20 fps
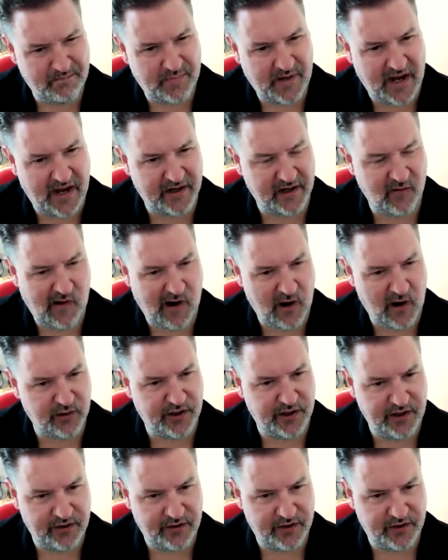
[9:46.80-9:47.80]
playing around
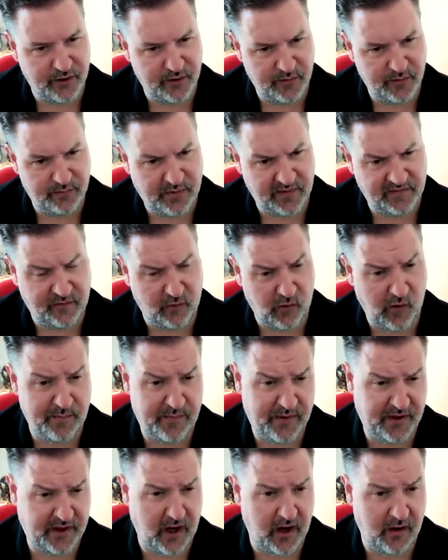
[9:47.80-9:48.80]
can you do before it
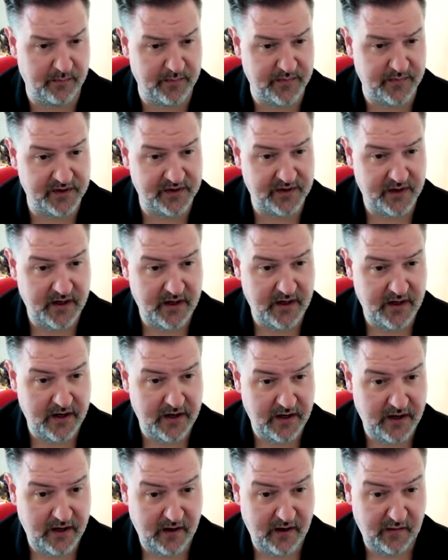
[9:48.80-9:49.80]
becomes
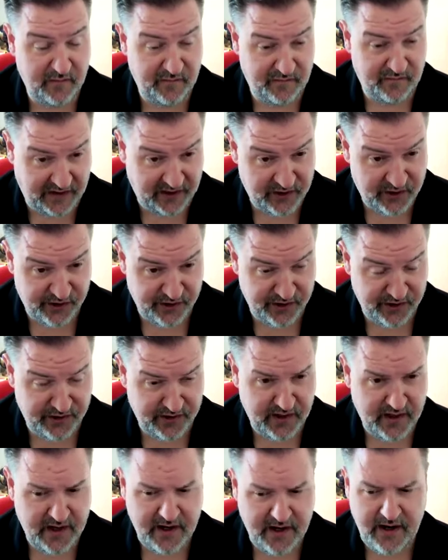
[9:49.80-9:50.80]

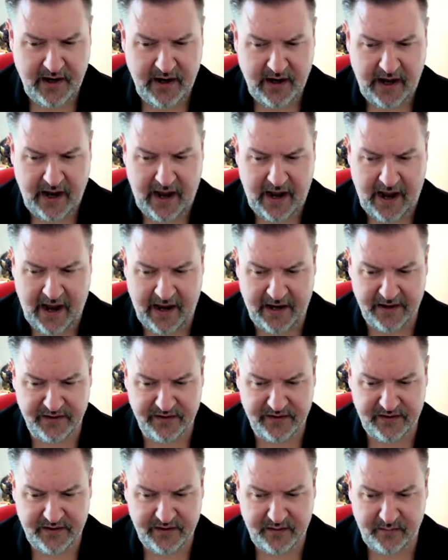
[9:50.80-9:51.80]
fiction
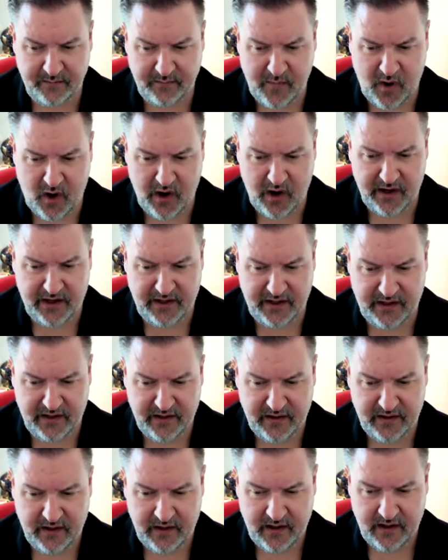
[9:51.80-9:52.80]
and my
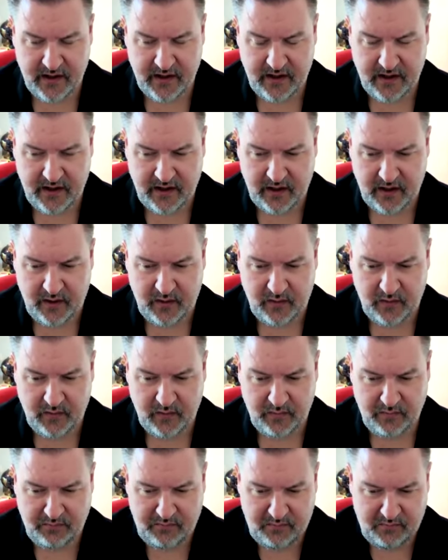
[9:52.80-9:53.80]

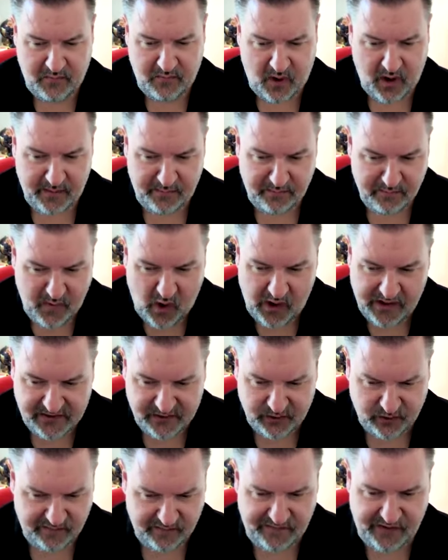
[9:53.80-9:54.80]
my my
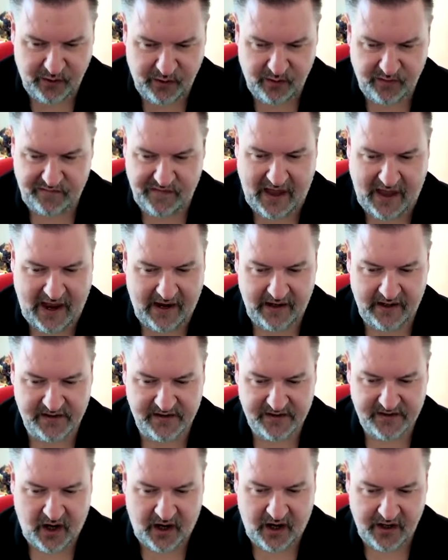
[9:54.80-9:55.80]
sort of view of that
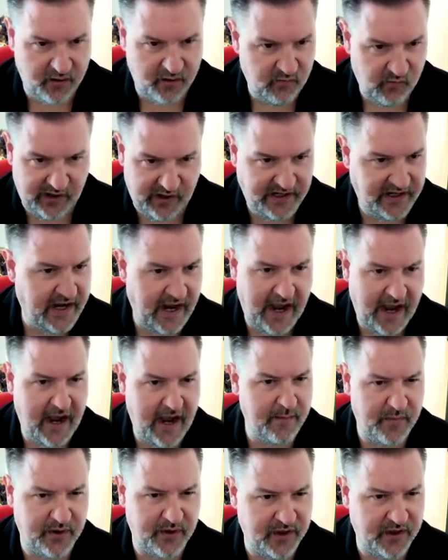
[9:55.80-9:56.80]
is I don't really
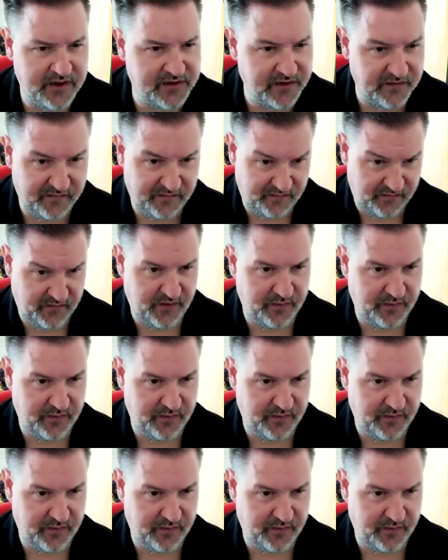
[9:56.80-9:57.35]
care because of